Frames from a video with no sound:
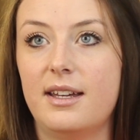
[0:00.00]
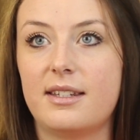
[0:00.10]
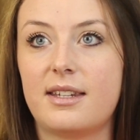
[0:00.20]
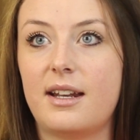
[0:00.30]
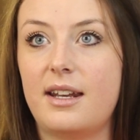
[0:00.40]

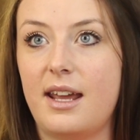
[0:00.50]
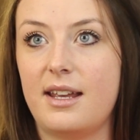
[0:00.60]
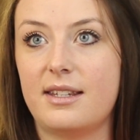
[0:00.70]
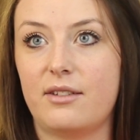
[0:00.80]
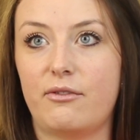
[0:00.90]

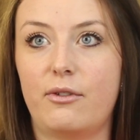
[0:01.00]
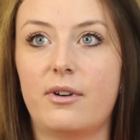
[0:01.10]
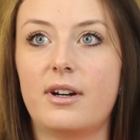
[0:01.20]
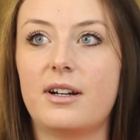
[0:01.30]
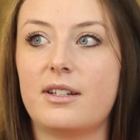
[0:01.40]
Sundays and
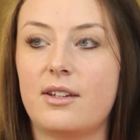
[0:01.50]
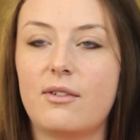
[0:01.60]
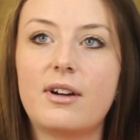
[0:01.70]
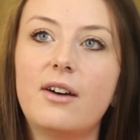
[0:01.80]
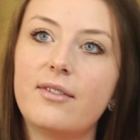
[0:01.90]
for
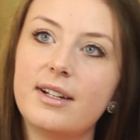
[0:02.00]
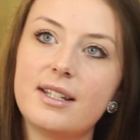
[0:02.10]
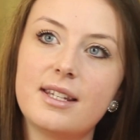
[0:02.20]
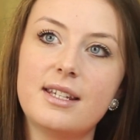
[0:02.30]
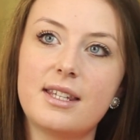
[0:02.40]
zone
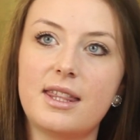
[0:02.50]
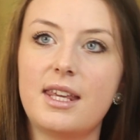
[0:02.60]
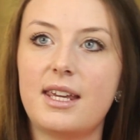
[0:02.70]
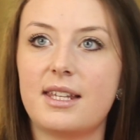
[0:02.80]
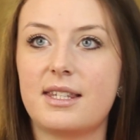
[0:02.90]
conferences and
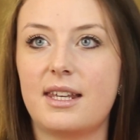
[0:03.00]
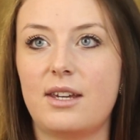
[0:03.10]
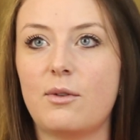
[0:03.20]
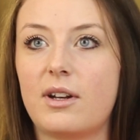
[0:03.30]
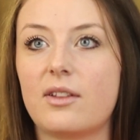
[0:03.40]
things that
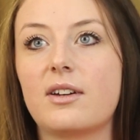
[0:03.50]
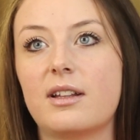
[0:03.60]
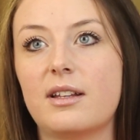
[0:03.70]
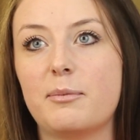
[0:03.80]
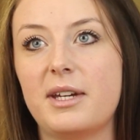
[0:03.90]
you want to
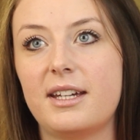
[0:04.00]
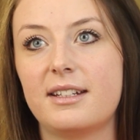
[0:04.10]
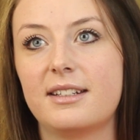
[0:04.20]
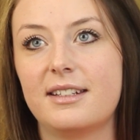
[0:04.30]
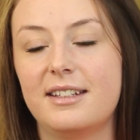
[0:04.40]
look a little bit
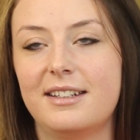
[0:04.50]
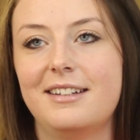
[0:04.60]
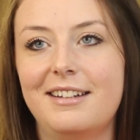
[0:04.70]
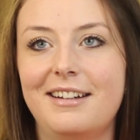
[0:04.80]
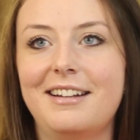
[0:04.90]

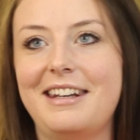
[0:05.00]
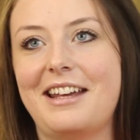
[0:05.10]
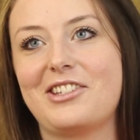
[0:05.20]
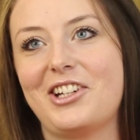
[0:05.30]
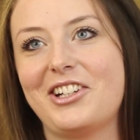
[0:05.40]

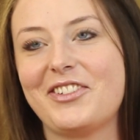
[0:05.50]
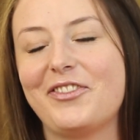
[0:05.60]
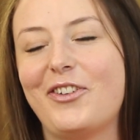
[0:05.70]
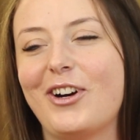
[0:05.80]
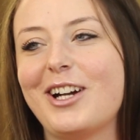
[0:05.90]
nicer
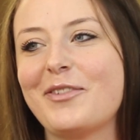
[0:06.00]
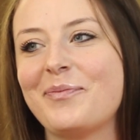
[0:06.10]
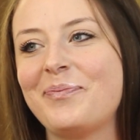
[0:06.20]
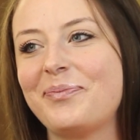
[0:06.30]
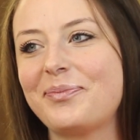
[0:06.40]
for.
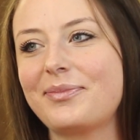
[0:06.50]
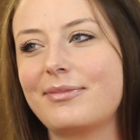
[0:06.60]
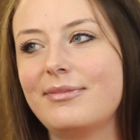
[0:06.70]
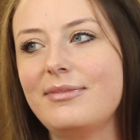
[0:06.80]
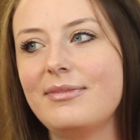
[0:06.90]

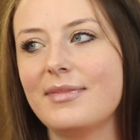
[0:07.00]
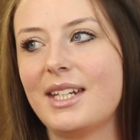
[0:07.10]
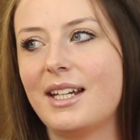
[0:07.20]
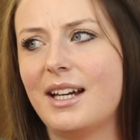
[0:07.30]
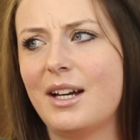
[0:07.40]

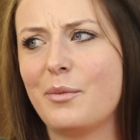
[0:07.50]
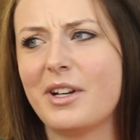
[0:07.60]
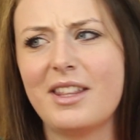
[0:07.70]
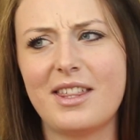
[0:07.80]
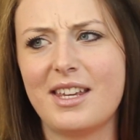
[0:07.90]

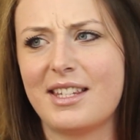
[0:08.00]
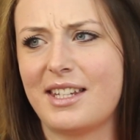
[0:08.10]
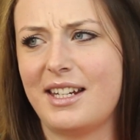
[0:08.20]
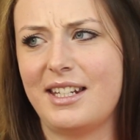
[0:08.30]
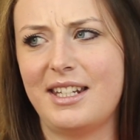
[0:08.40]
One of the things
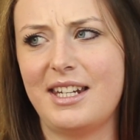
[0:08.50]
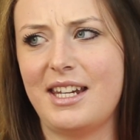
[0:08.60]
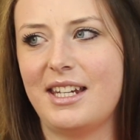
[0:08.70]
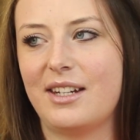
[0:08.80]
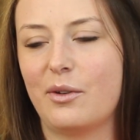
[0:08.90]
that I didn't
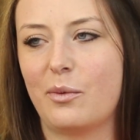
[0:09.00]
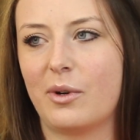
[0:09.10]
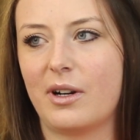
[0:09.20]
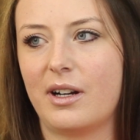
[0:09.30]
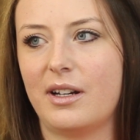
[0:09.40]
need
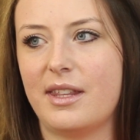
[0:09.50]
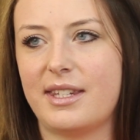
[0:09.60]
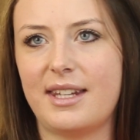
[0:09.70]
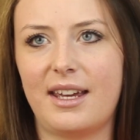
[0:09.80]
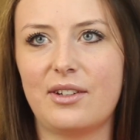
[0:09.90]
were the
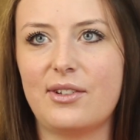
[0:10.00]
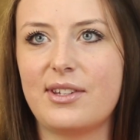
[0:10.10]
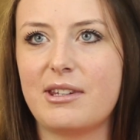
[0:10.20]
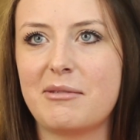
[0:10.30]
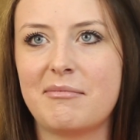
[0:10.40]

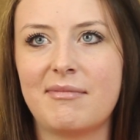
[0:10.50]
sandals